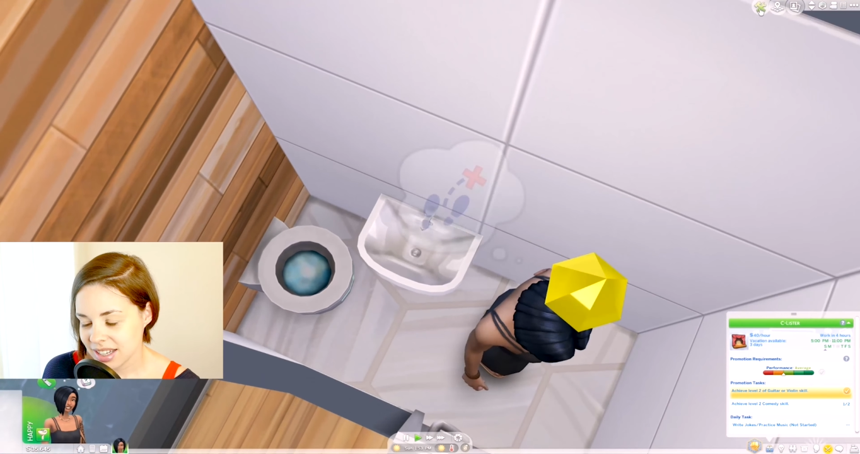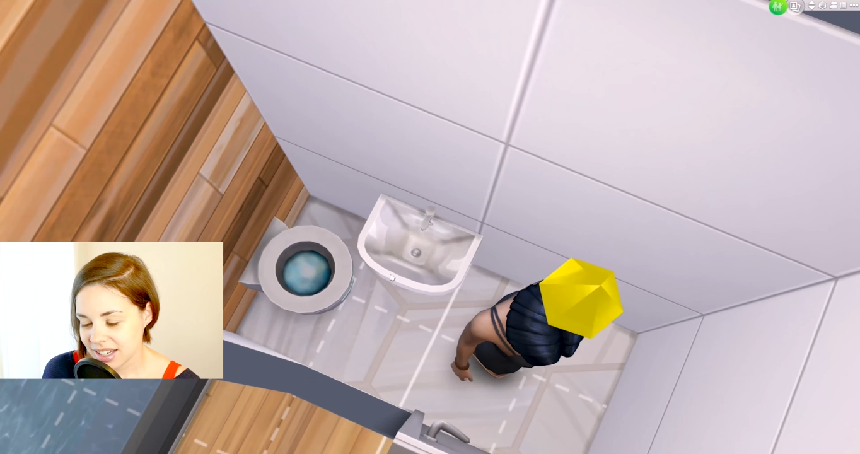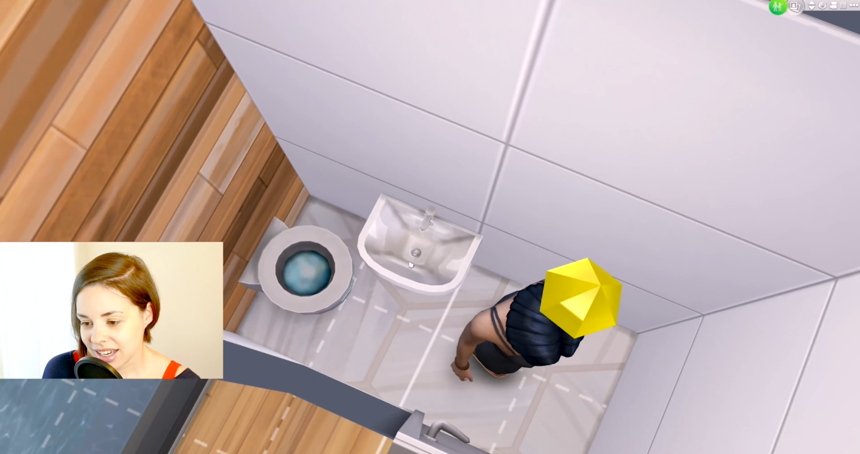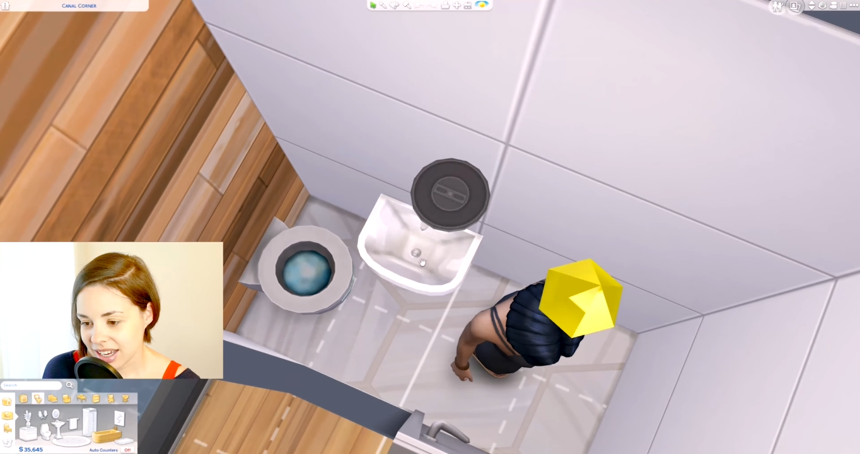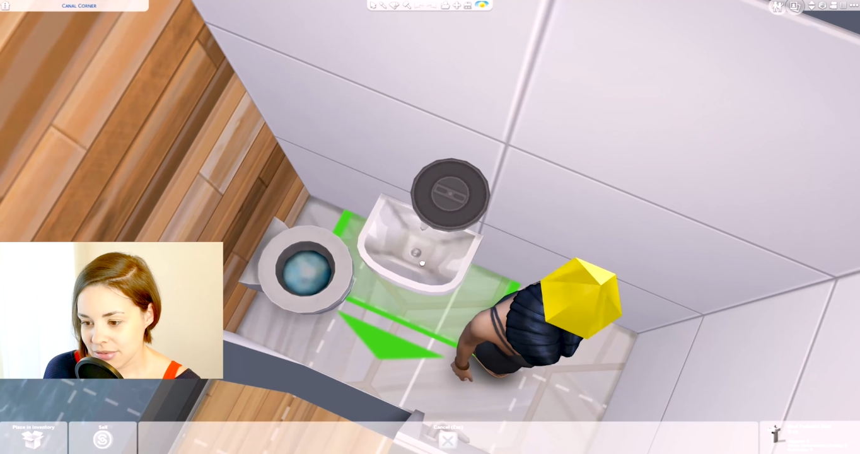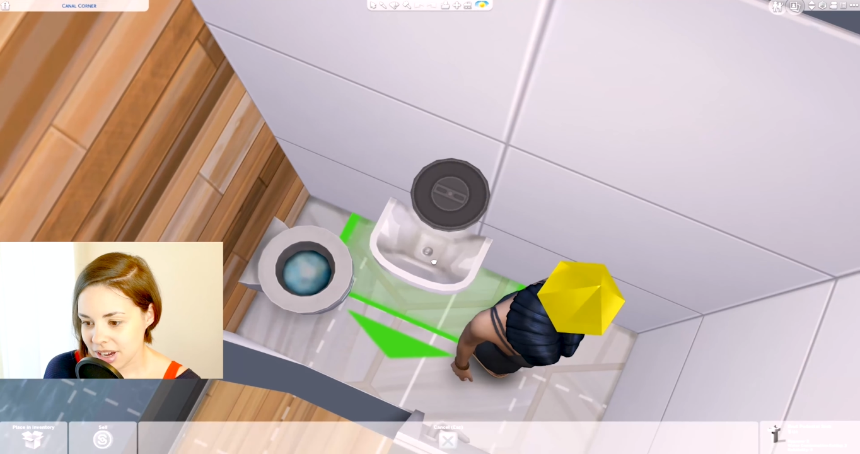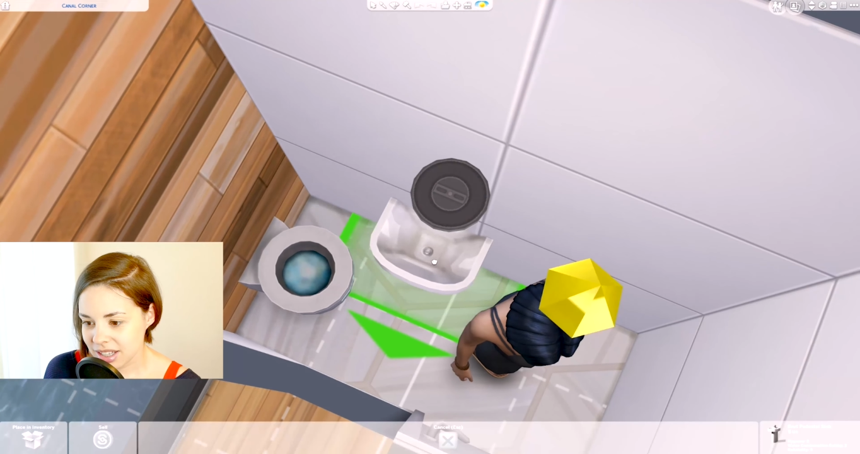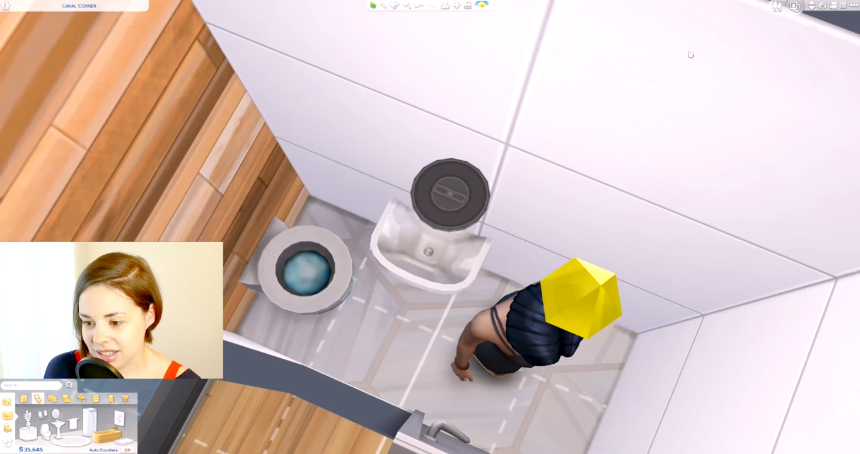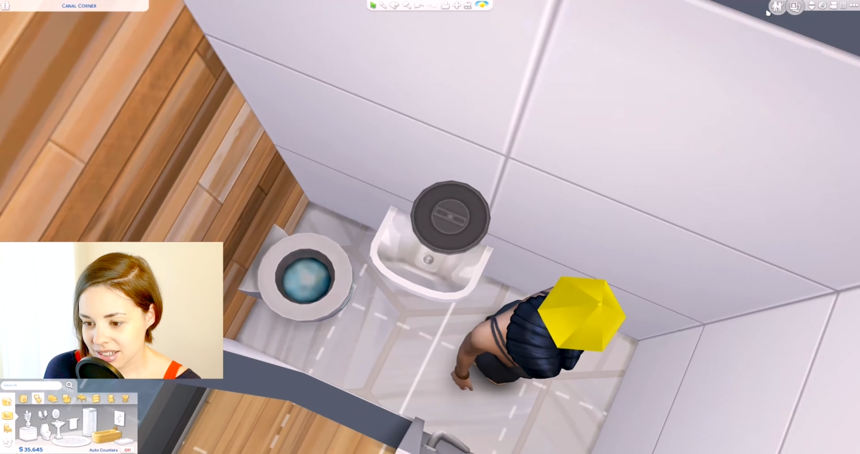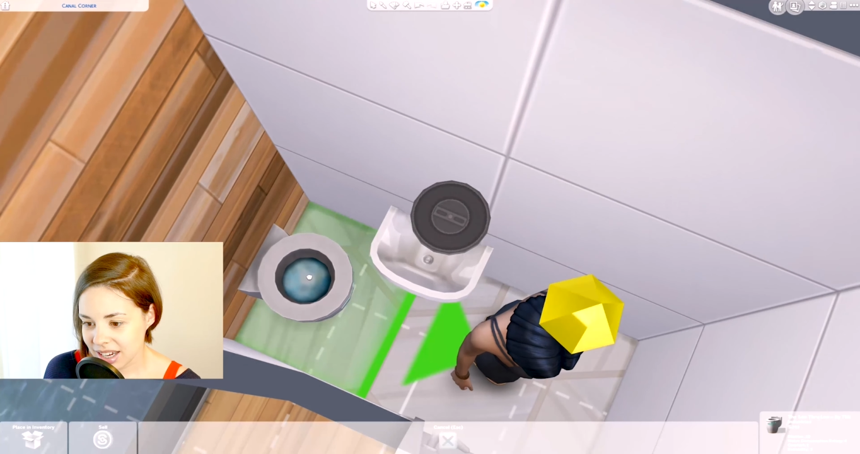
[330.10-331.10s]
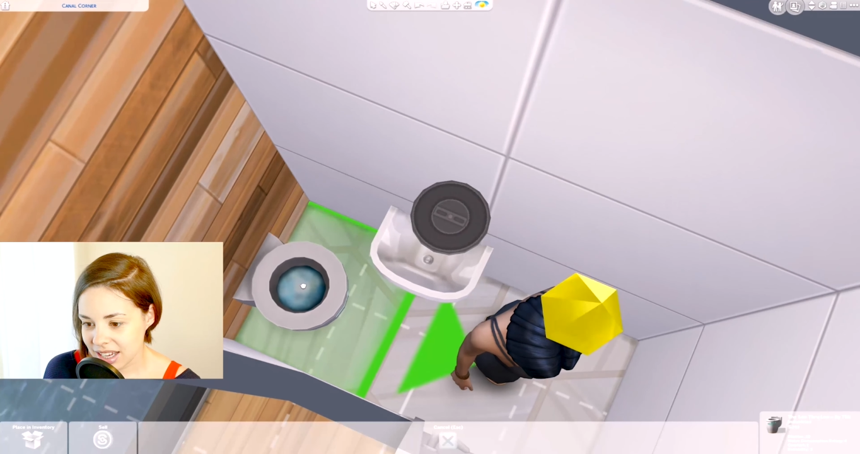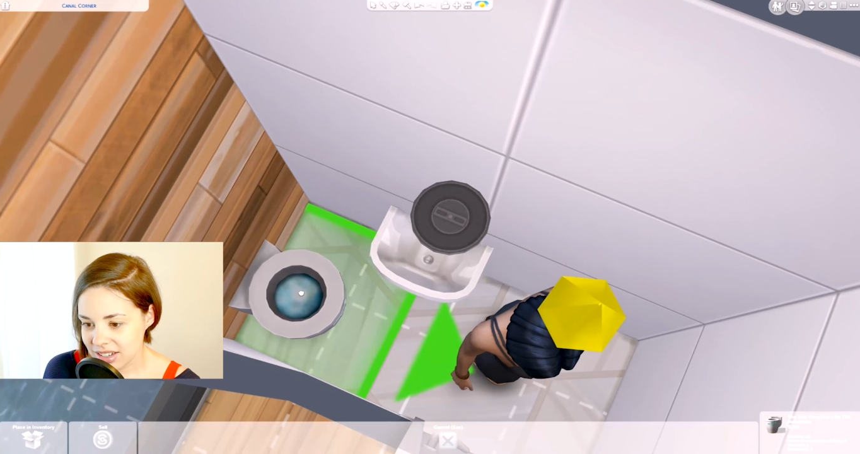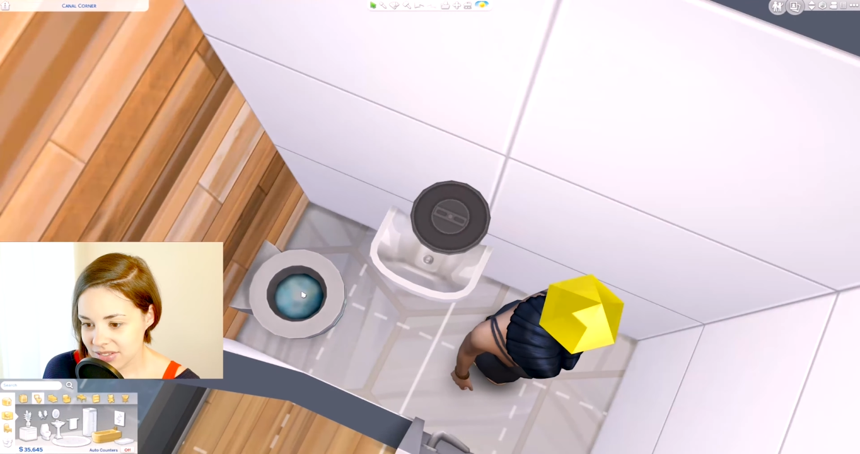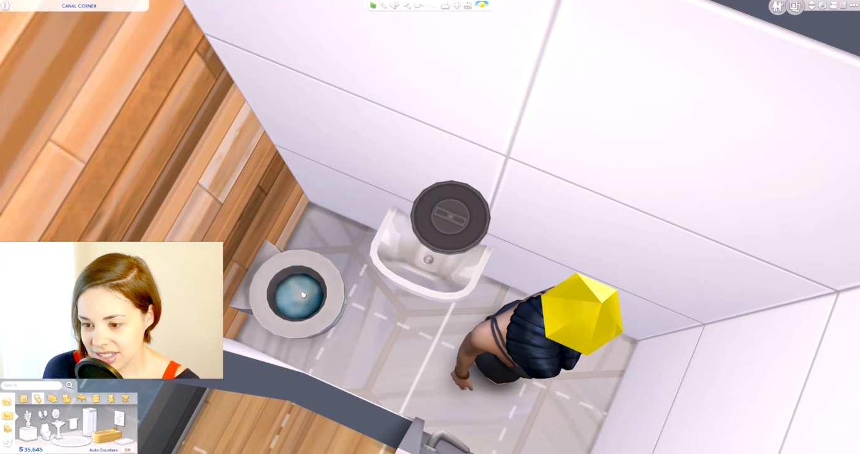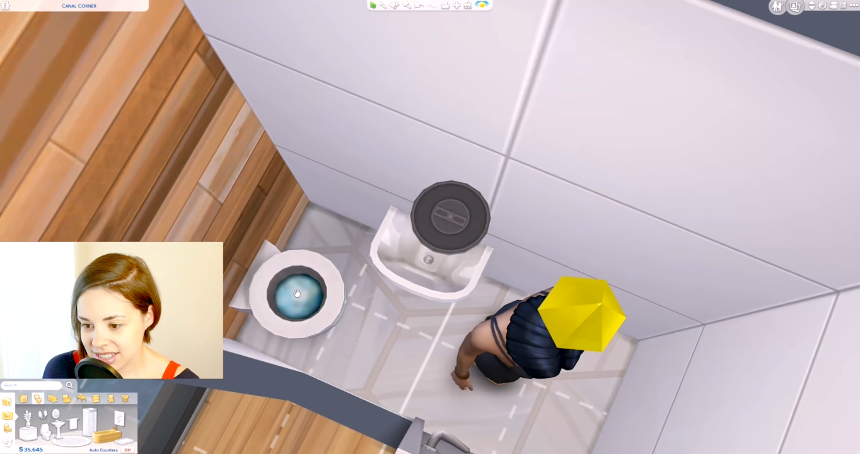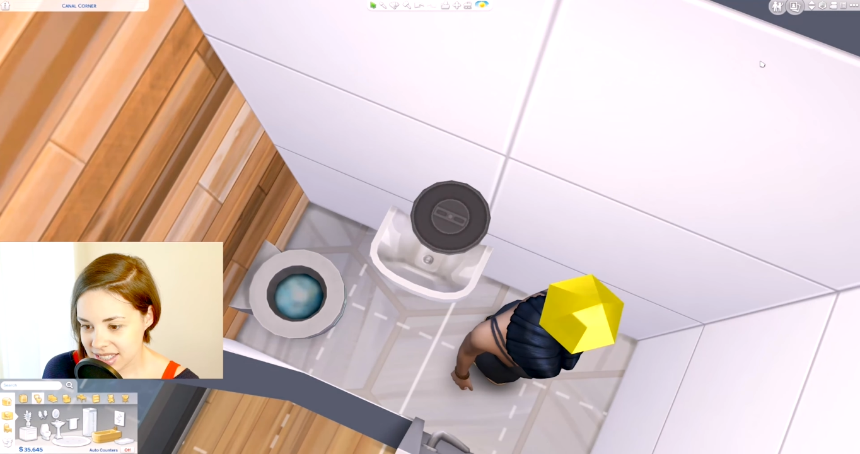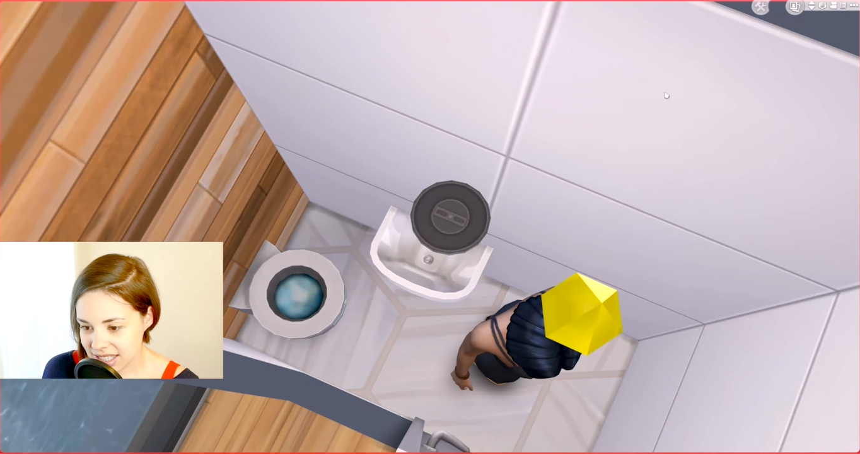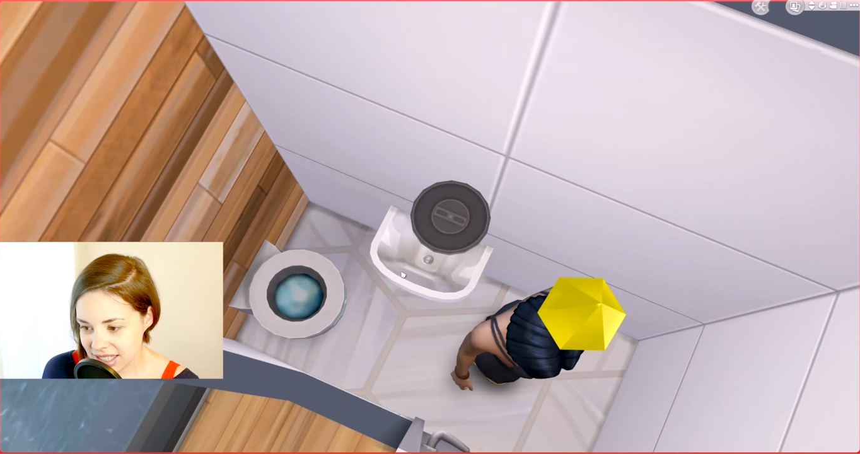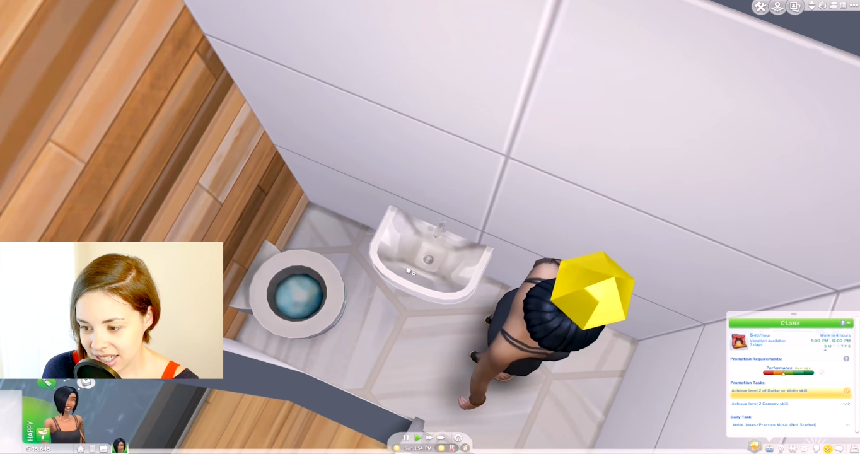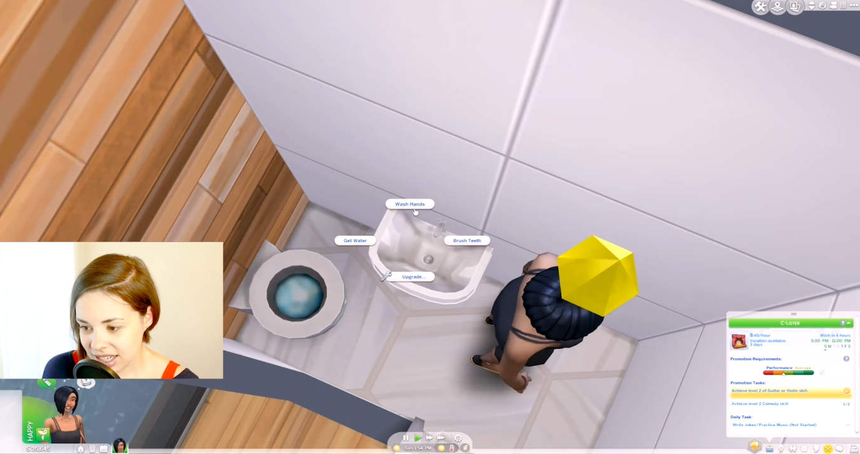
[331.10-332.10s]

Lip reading: I want kind of a sink and a